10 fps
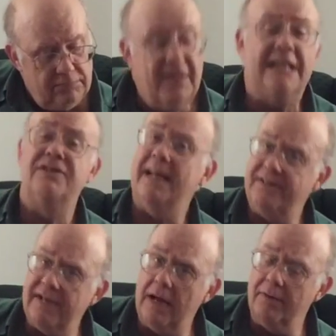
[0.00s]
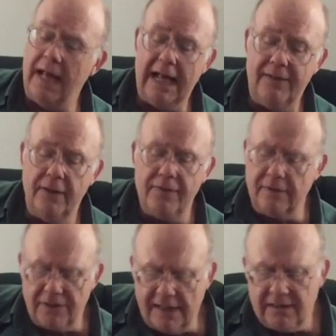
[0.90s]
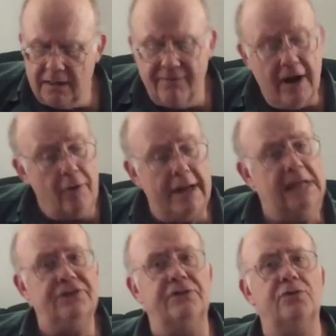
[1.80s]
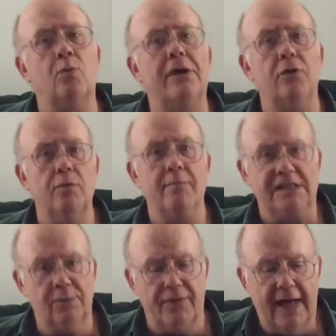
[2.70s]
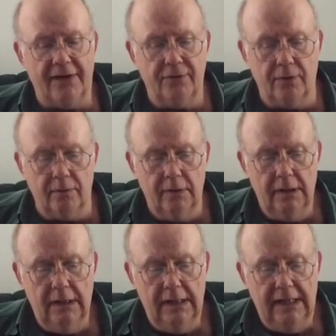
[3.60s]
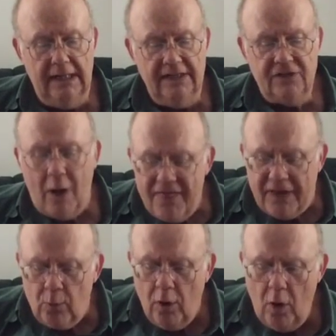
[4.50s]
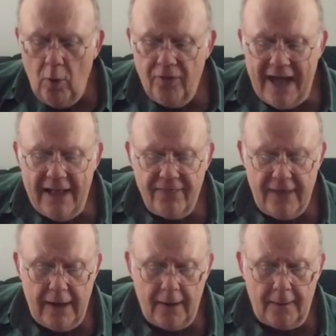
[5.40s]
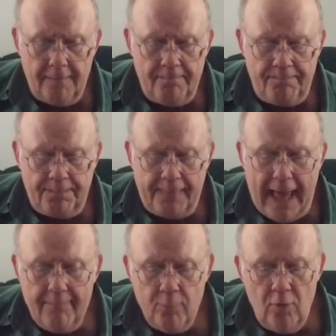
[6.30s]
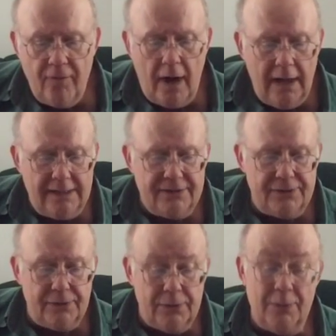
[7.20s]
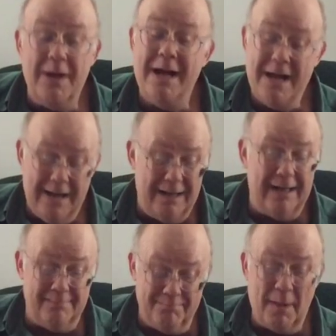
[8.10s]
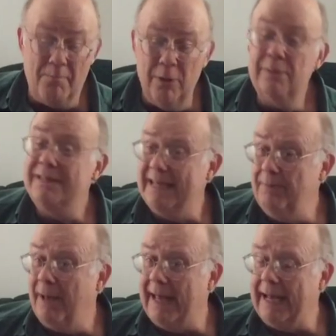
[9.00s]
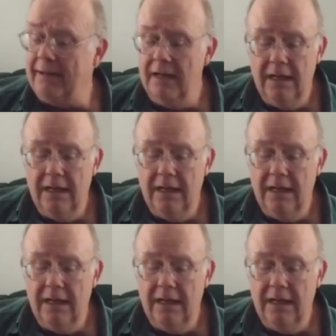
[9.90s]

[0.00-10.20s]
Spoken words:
That's that sound. And then there's lots of little variations of where you would mess with that too. So I think we'll hold that there and move on to blues lead playing,